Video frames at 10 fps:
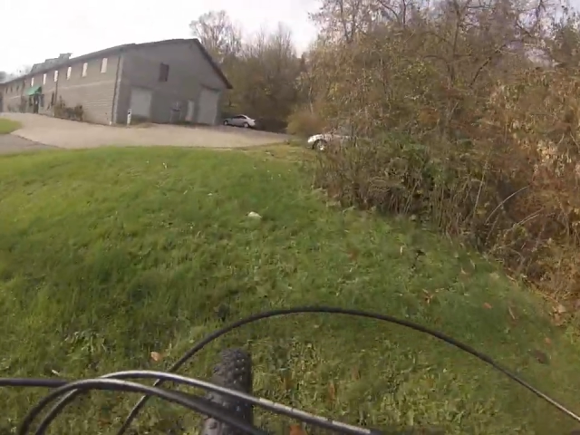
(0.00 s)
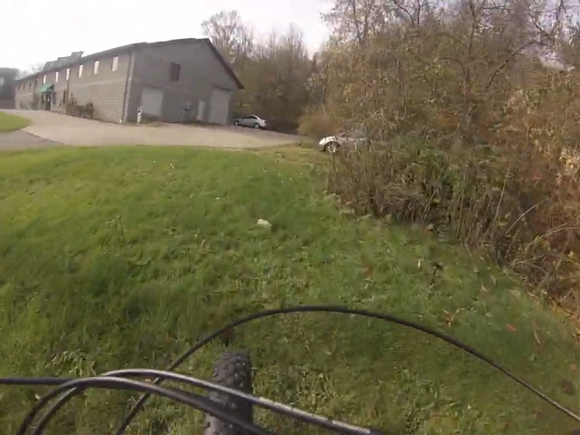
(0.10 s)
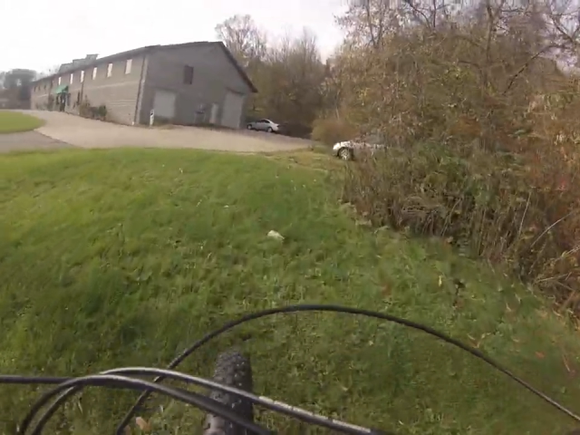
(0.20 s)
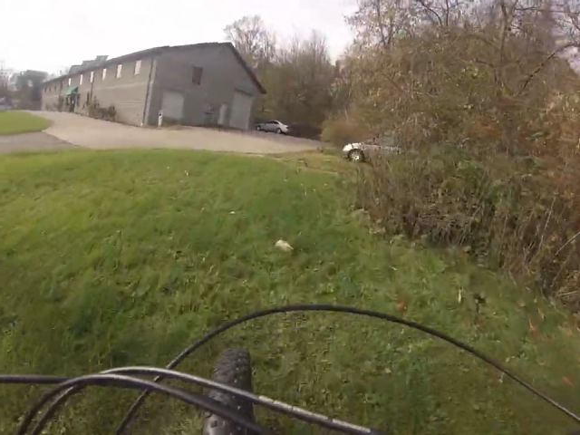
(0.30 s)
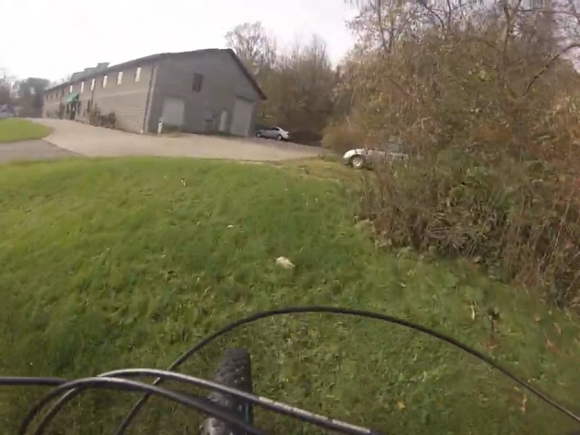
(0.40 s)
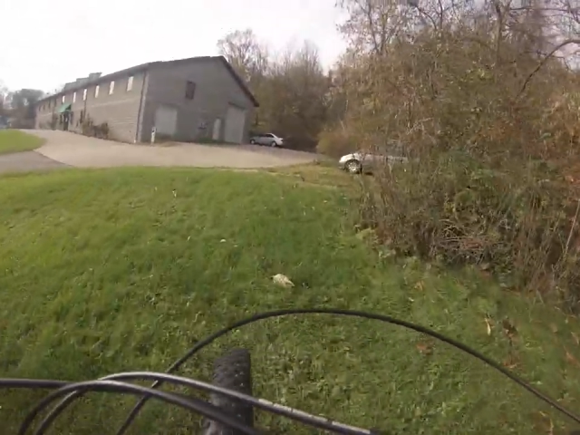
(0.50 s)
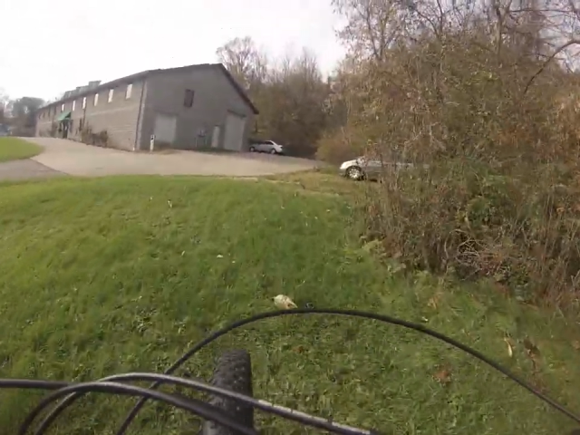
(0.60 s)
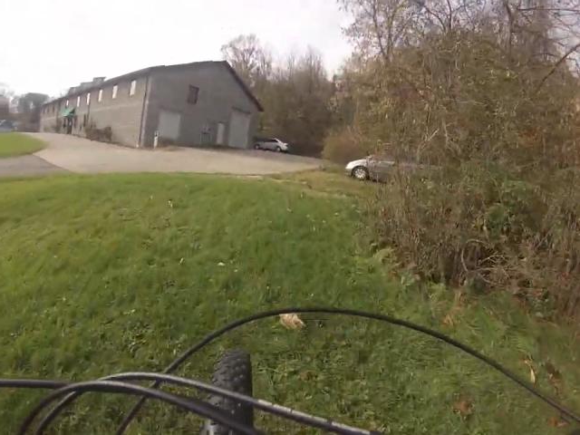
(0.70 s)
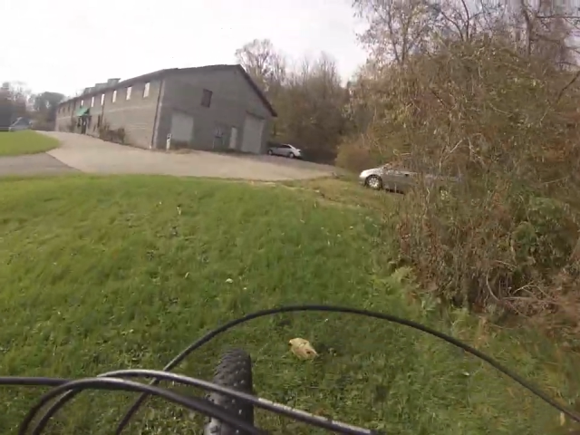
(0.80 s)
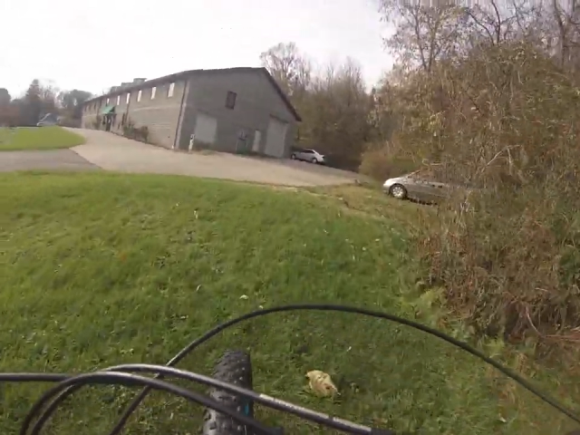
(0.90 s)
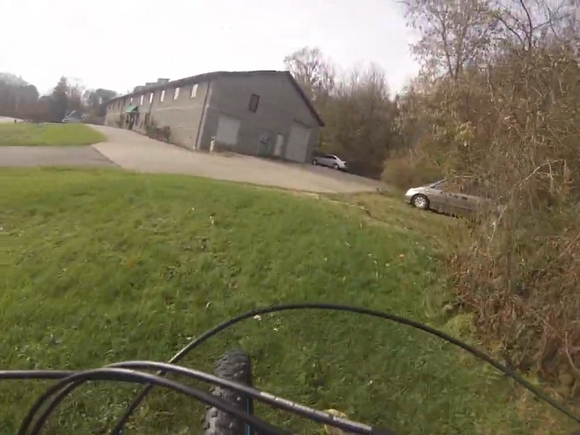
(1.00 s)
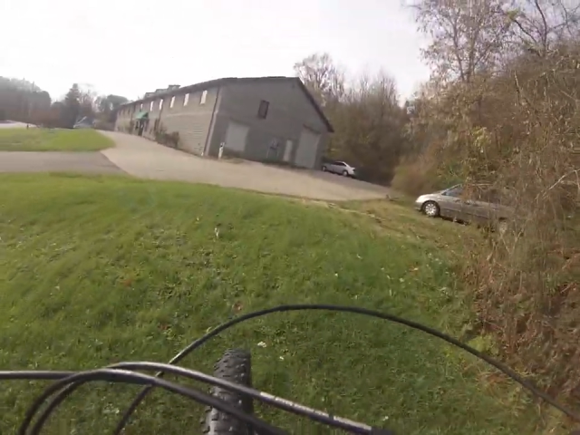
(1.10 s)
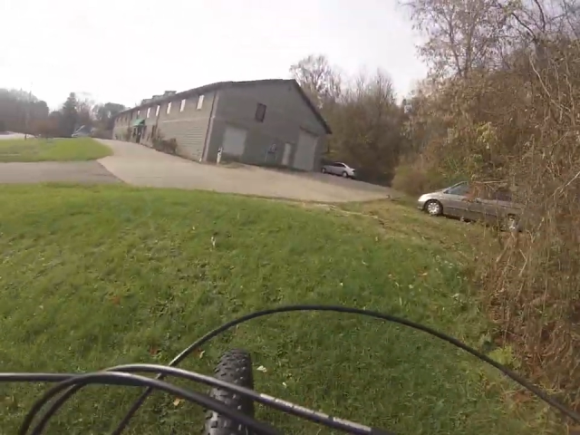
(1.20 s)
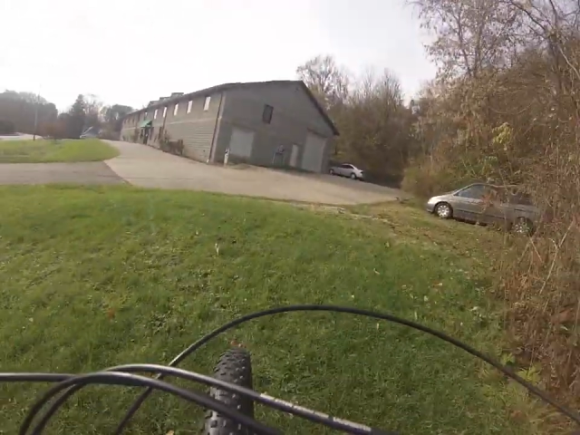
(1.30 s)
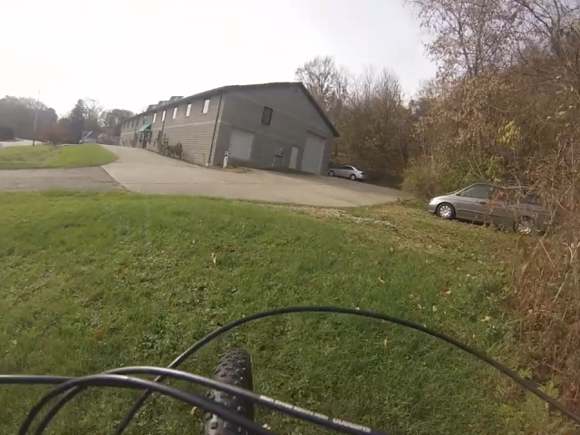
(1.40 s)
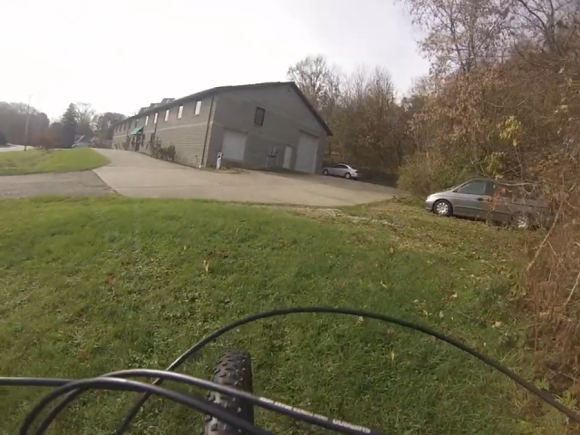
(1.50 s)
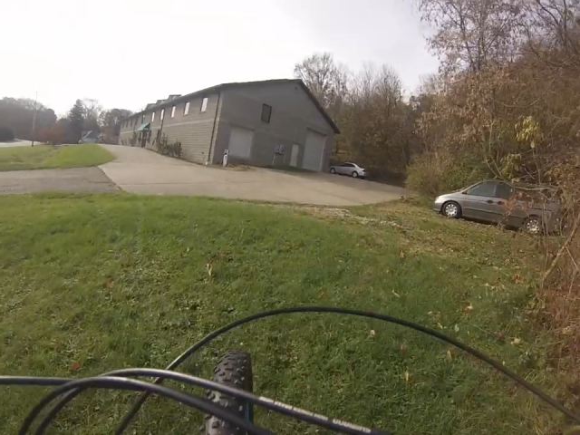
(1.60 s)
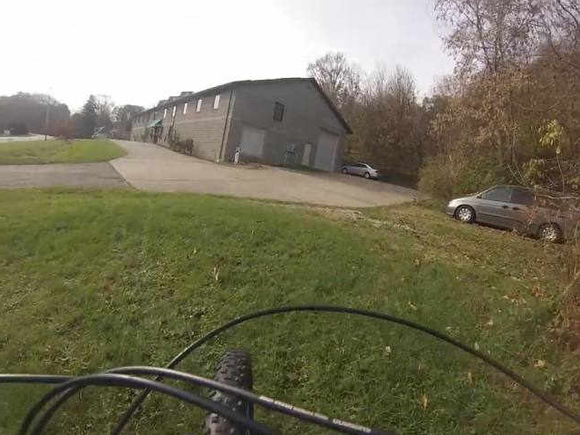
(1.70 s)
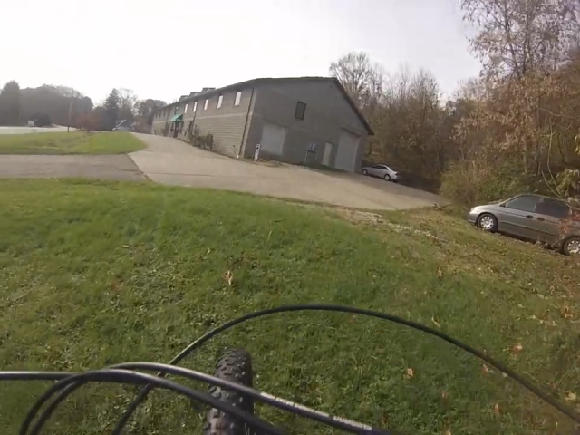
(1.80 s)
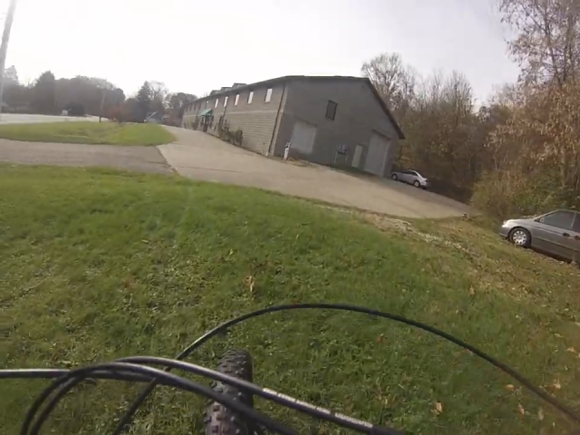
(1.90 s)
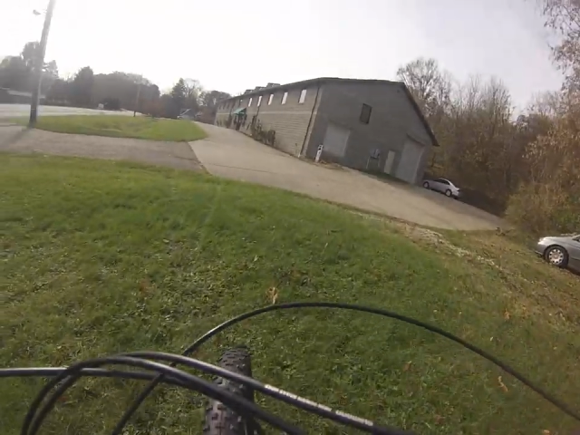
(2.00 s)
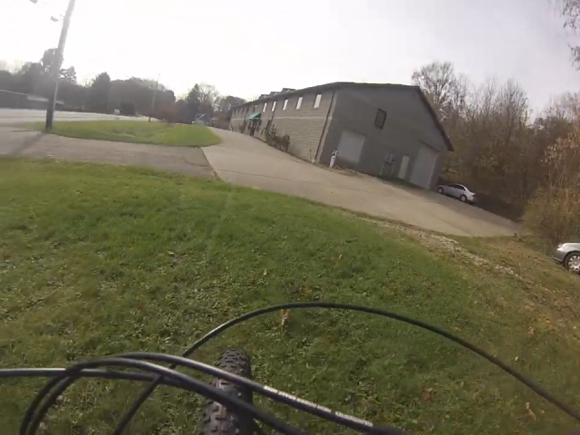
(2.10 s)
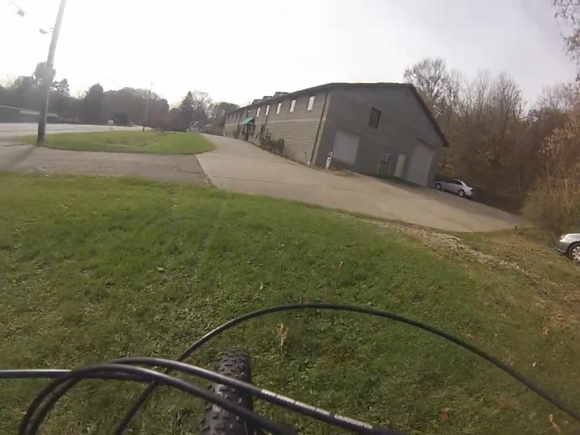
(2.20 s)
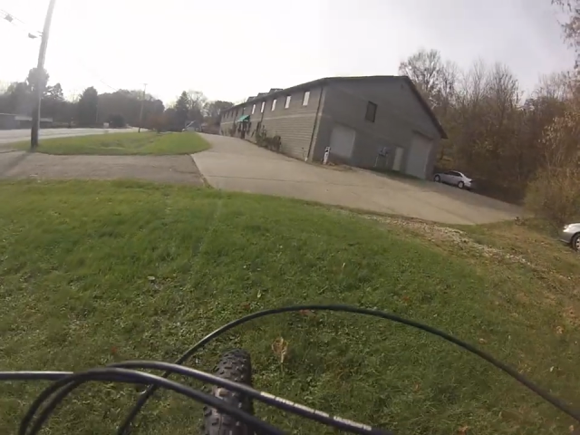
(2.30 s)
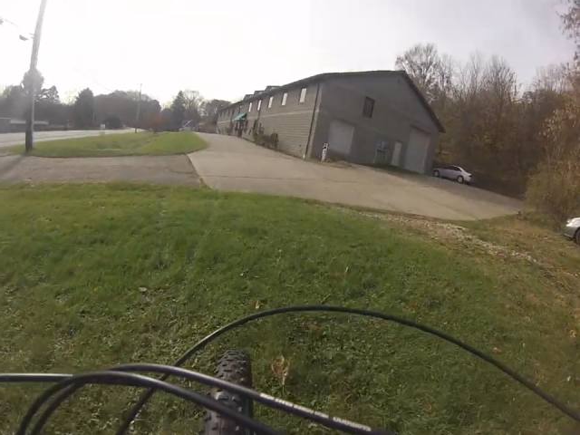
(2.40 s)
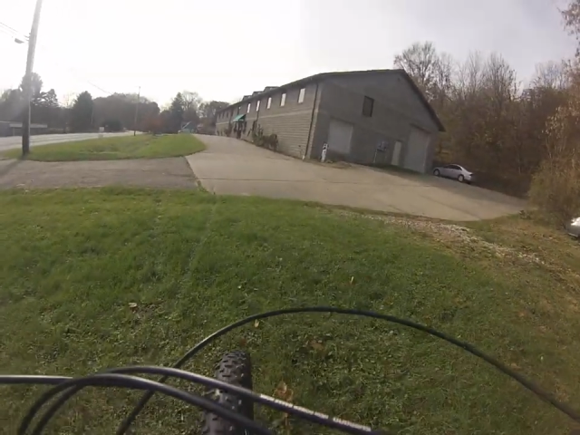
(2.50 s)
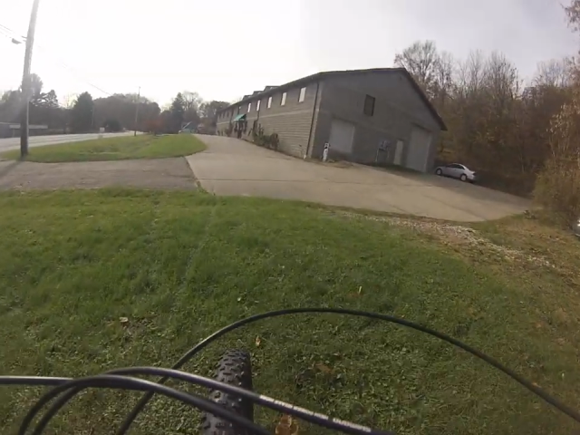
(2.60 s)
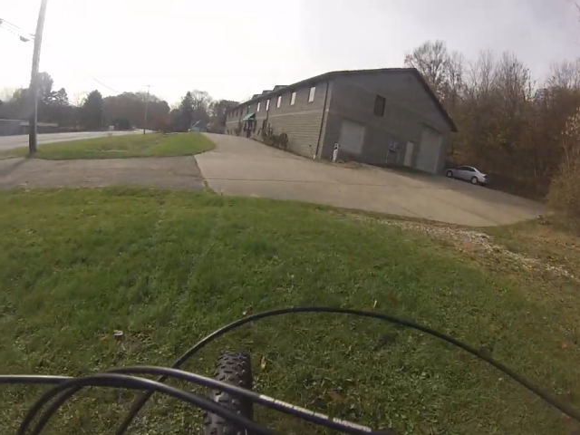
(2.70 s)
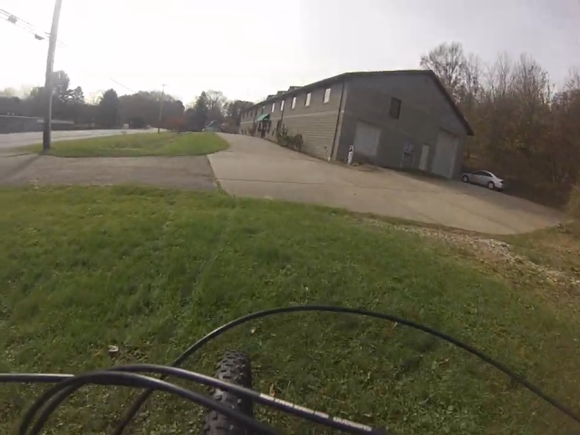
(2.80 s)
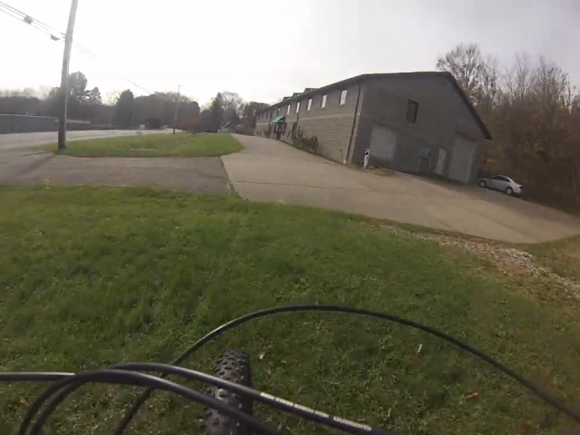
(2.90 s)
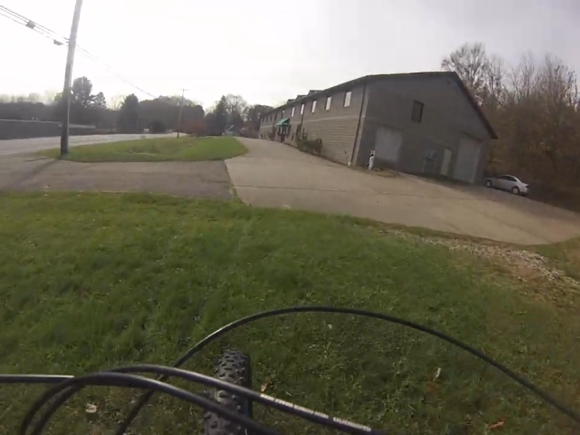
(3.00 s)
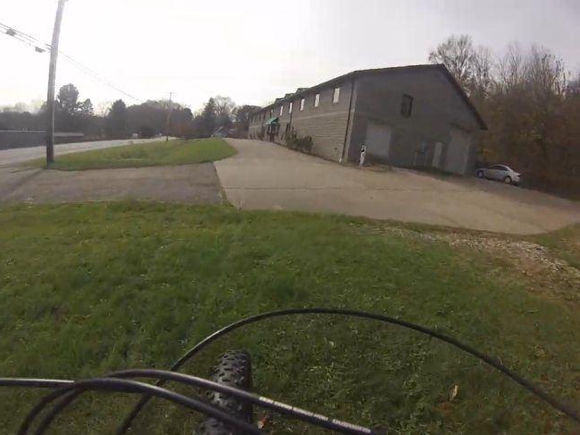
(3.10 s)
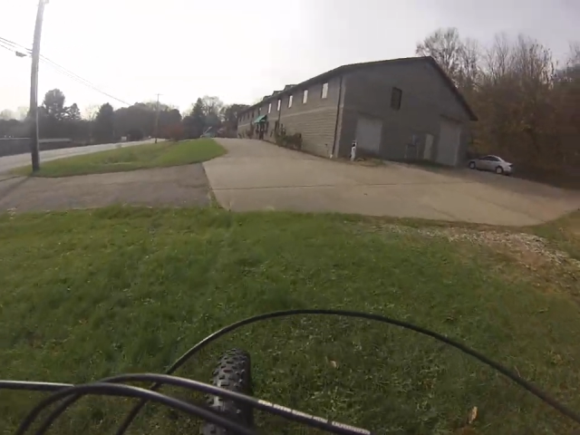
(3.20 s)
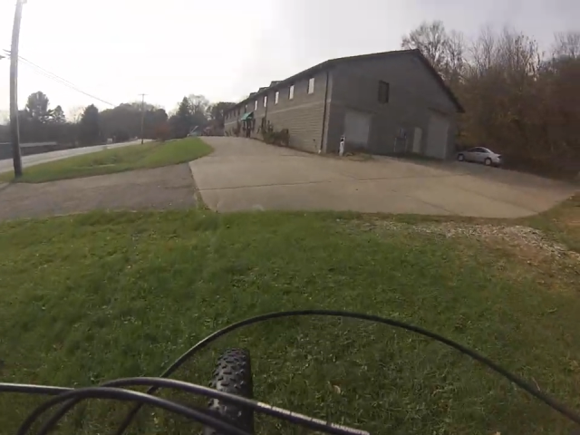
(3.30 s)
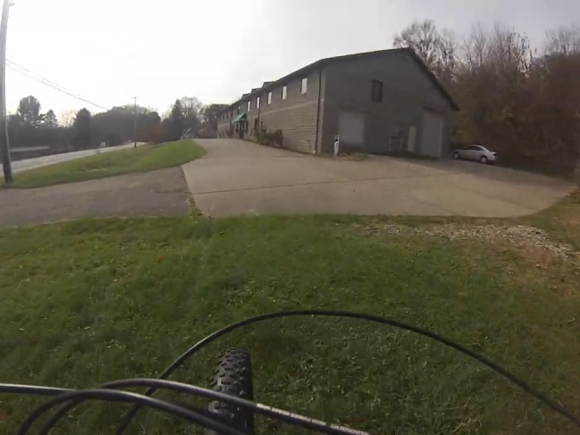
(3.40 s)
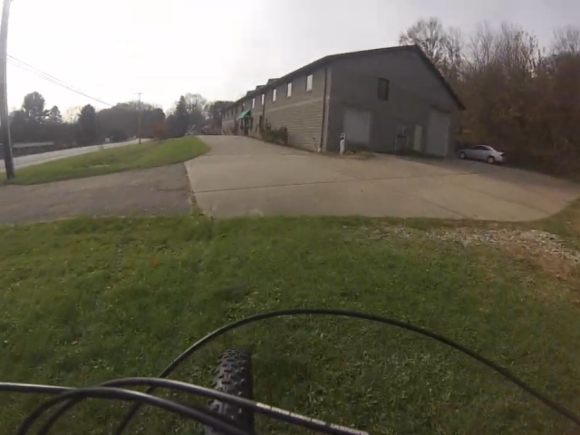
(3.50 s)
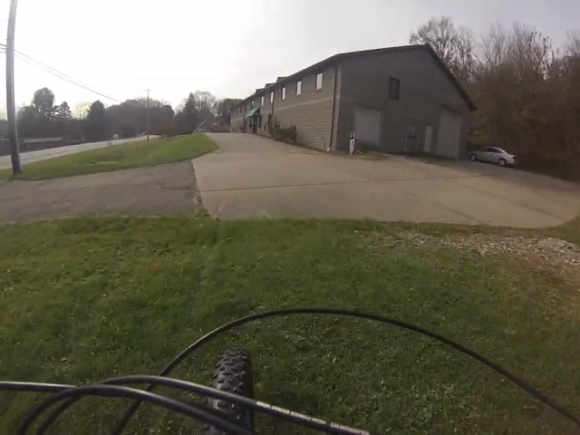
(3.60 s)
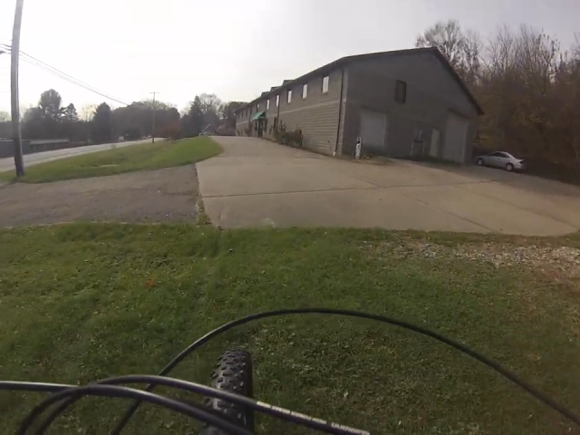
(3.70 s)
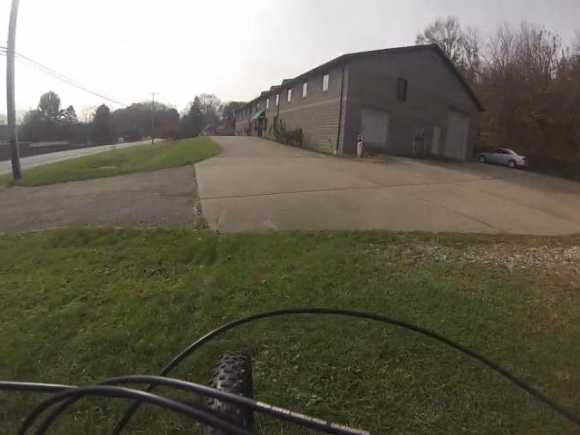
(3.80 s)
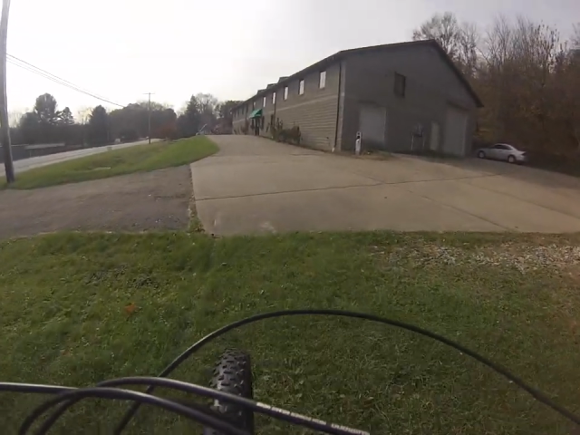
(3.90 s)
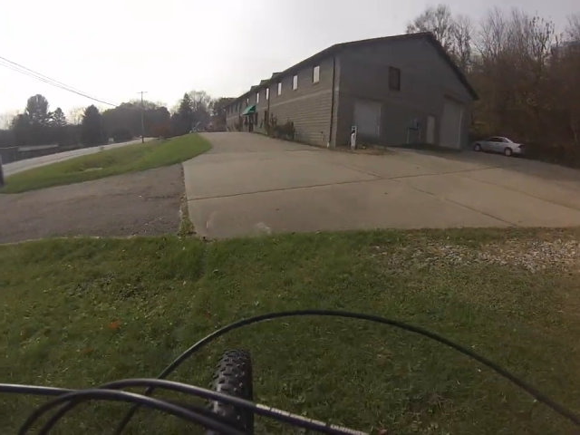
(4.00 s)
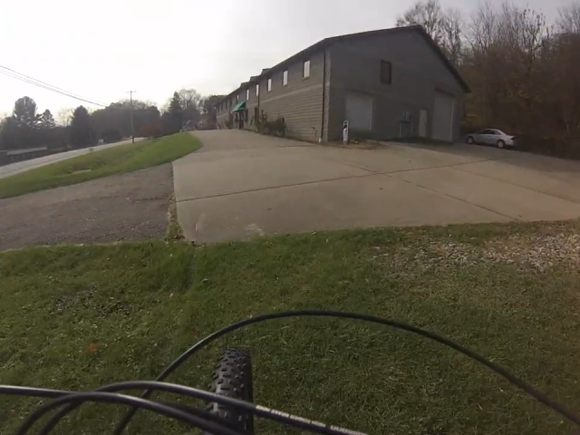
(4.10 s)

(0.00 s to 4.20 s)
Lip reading: (no speaker visible)